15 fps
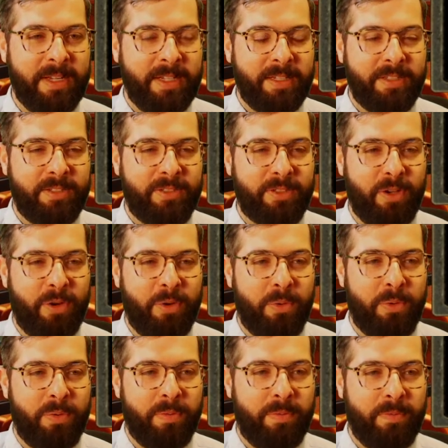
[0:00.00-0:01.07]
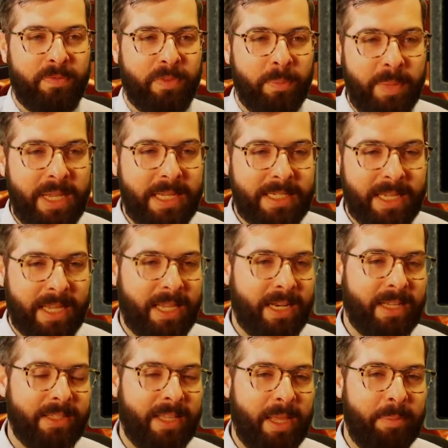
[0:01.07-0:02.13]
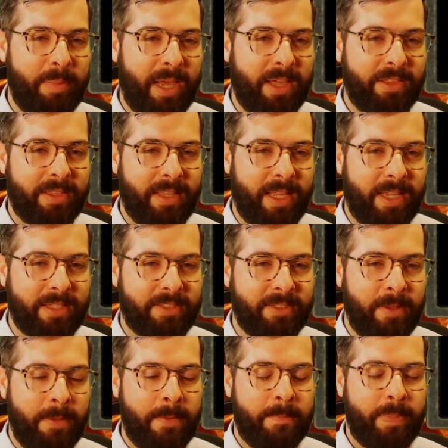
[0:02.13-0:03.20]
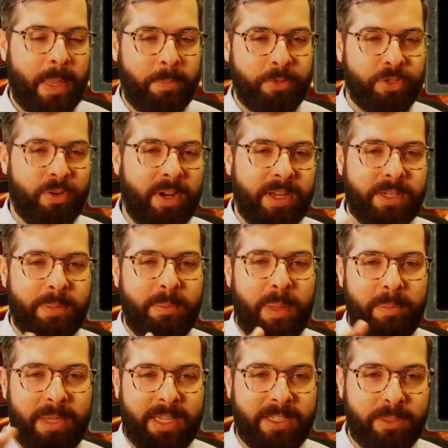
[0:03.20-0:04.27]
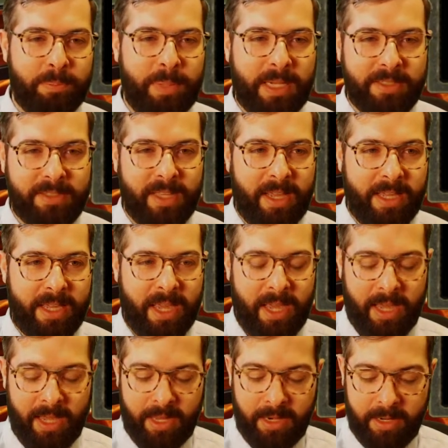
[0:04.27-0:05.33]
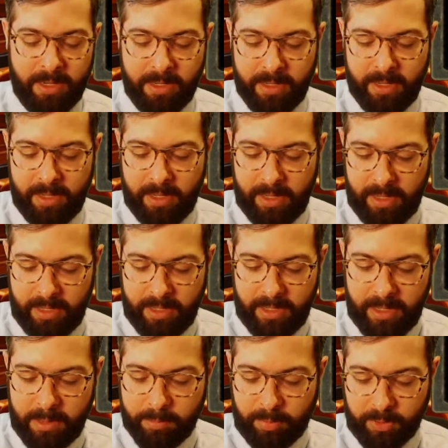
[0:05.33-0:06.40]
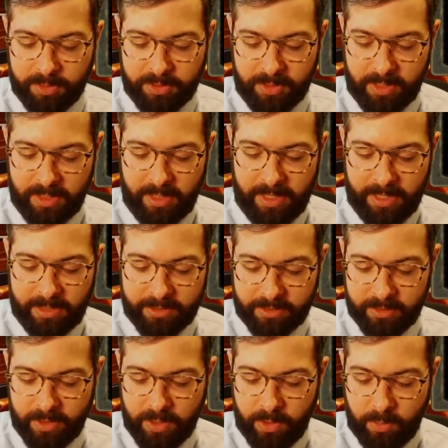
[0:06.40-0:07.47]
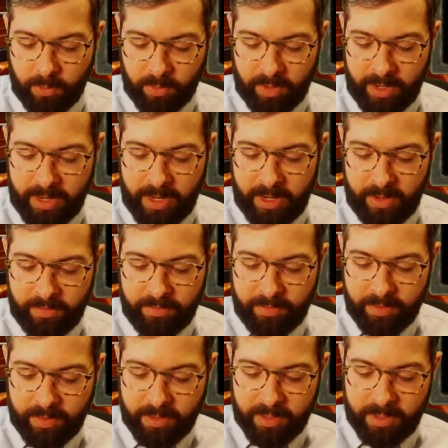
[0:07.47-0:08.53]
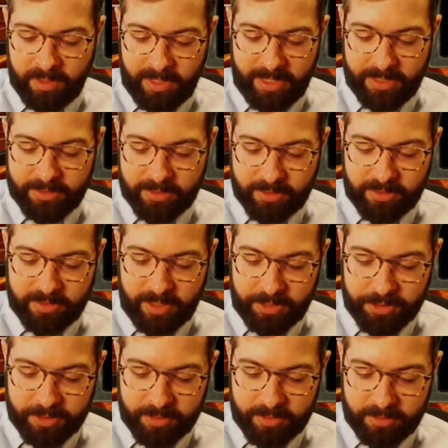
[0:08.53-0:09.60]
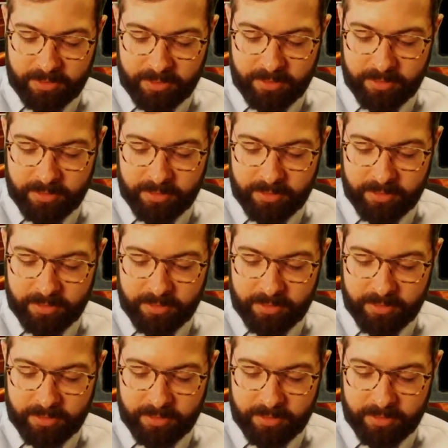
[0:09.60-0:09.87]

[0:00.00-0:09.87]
So, for me, taking an online math class, I'm trying to mimic as best I can a in-person class where I have class sessions.